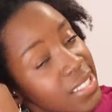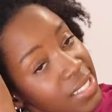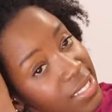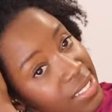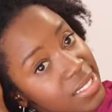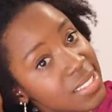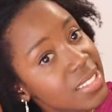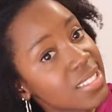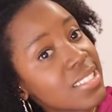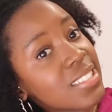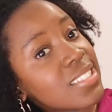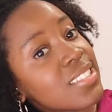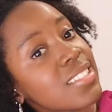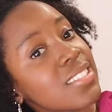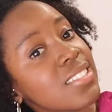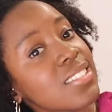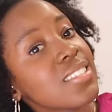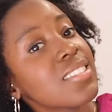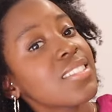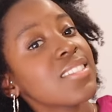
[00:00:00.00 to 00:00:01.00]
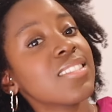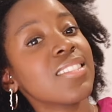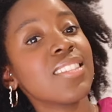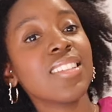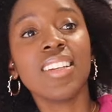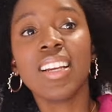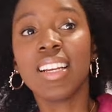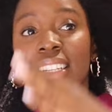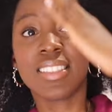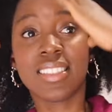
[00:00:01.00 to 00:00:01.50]
is
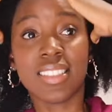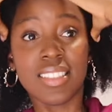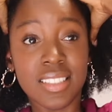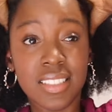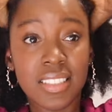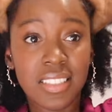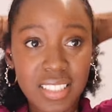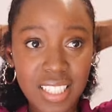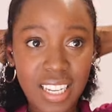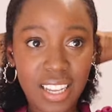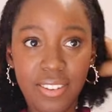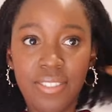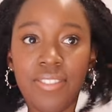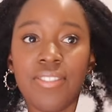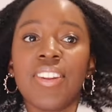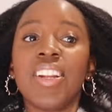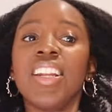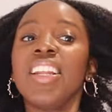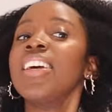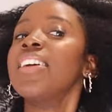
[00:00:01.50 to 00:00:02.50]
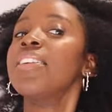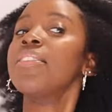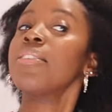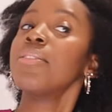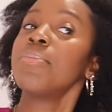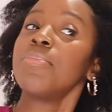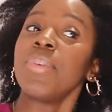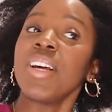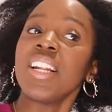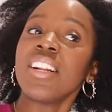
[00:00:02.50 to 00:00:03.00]
a
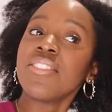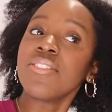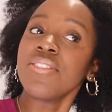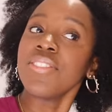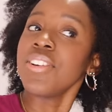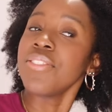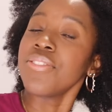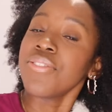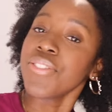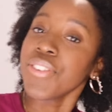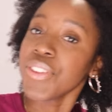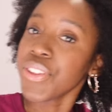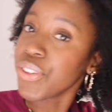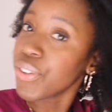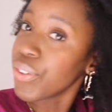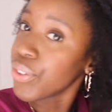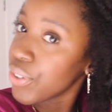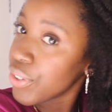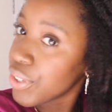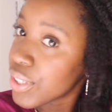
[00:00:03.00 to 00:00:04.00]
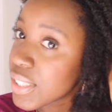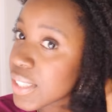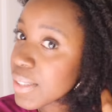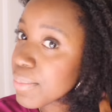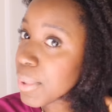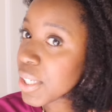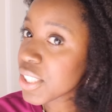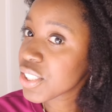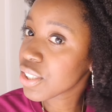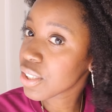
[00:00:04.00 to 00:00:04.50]
definite benefit for you,
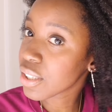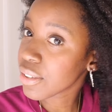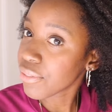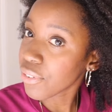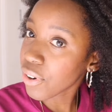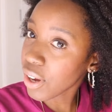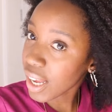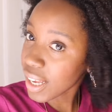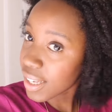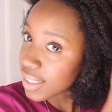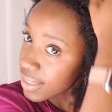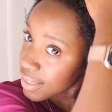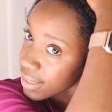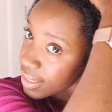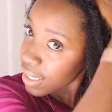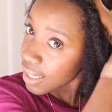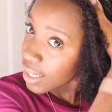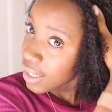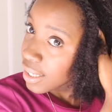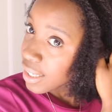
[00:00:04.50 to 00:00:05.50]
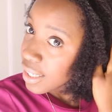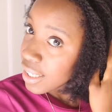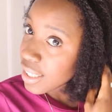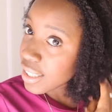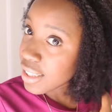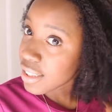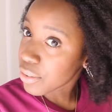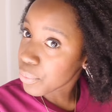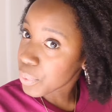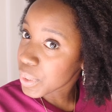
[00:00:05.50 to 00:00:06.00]
especially for us
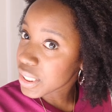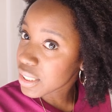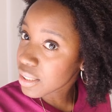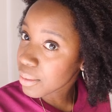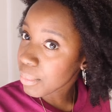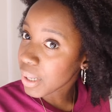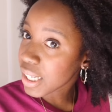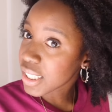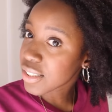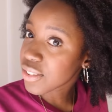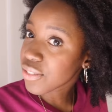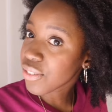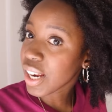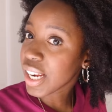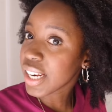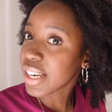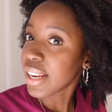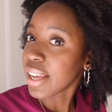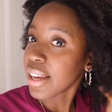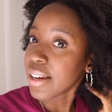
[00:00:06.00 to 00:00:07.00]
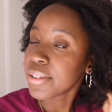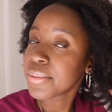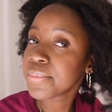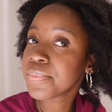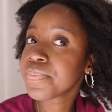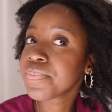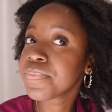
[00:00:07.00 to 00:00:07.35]
in the winter months right now.